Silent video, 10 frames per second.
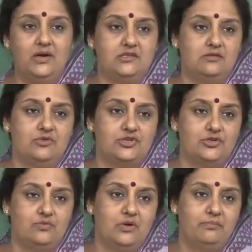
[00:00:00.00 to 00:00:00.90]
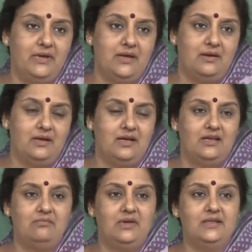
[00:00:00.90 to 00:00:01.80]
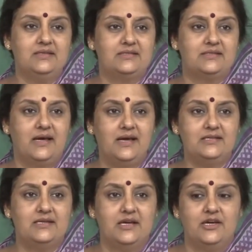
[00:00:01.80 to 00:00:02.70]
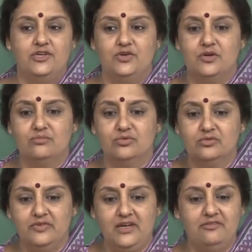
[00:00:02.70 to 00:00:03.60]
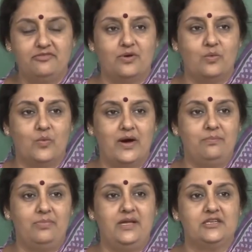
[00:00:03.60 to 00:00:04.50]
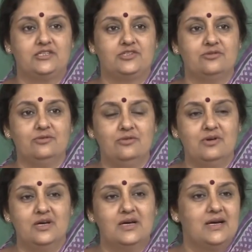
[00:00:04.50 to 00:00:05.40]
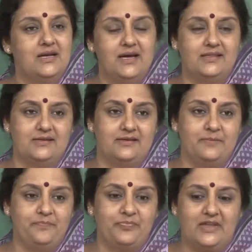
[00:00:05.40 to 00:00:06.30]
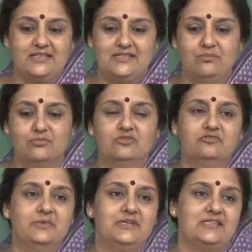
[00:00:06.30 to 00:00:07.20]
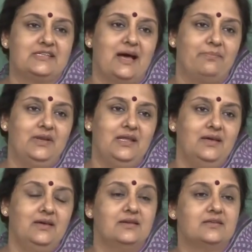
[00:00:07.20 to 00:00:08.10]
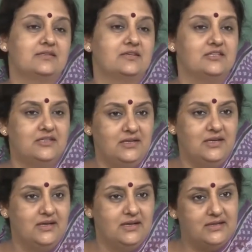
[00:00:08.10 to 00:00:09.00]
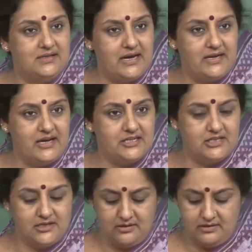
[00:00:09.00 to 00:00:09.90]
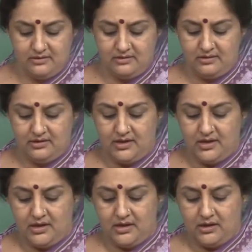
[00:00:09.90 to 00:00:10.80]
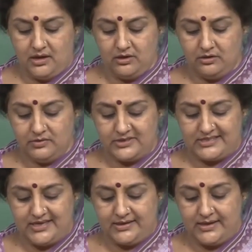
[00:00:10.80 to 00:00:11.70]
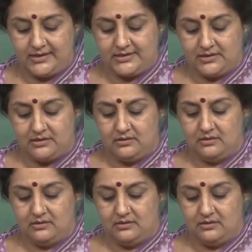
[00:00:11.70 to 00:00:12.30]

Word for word: what does a motion verb mean? It means that you are moving from one place to another. Some movement is happening in a certain direction. Now, you would say that